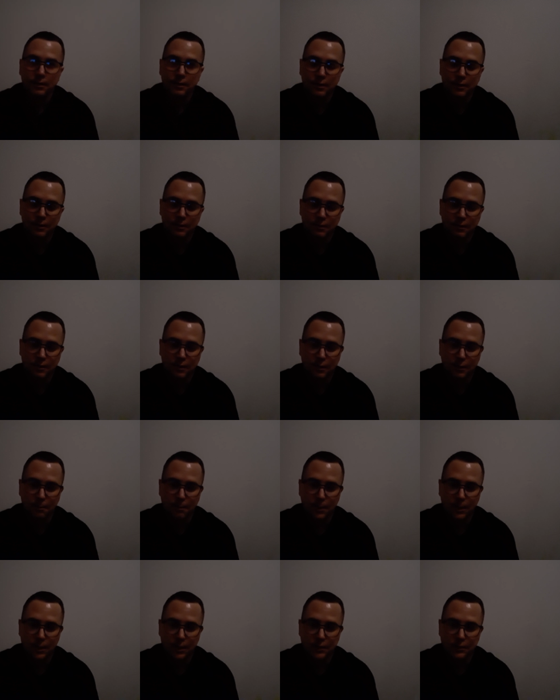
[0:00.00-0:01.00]
they're all
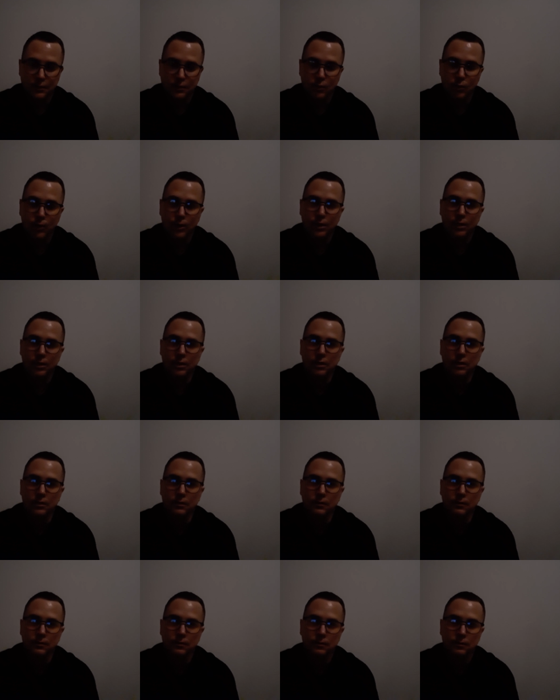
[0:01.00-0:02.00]
passed away now
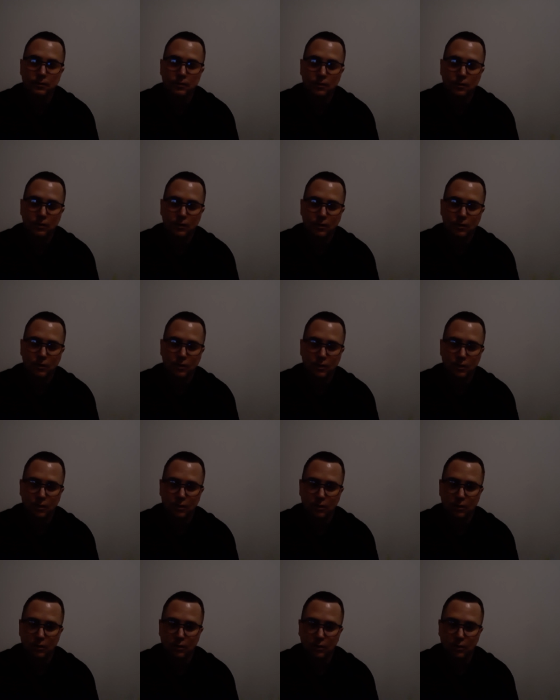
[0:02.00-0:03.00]

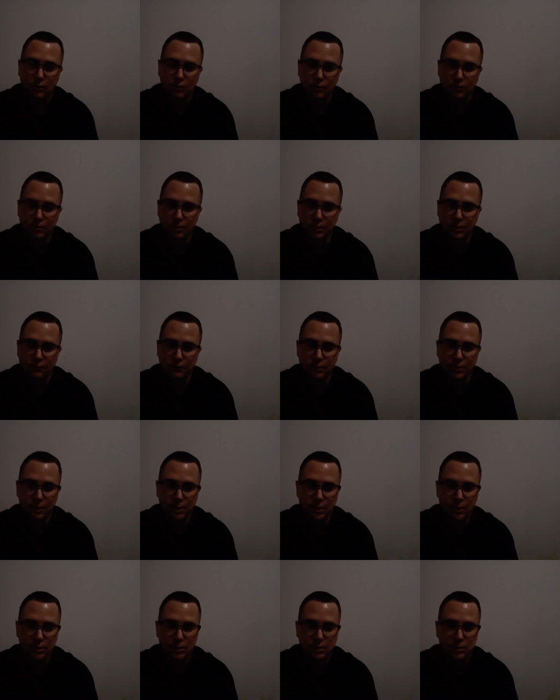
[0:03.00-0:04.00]
from different
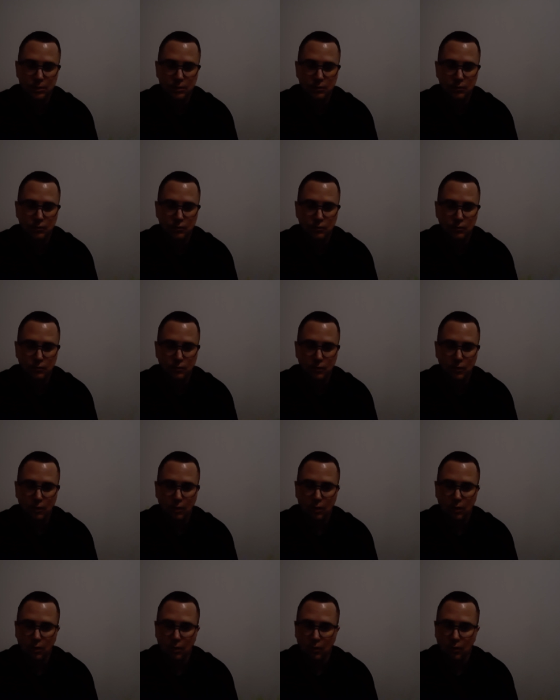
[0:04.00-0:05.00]
things.
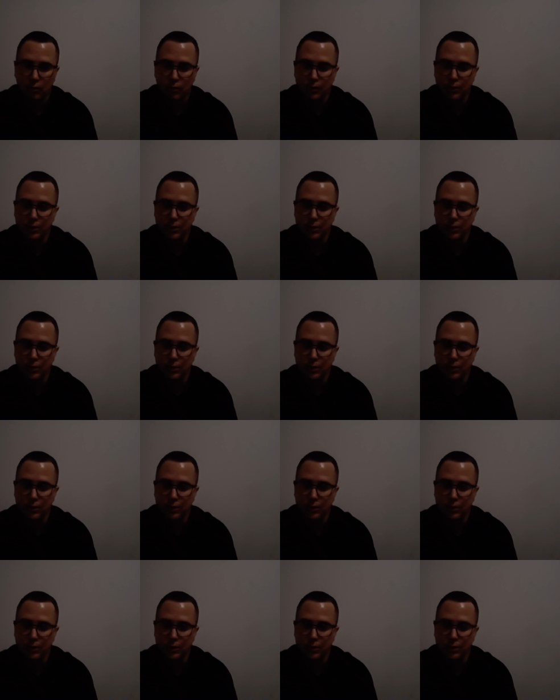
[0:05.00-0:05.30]
We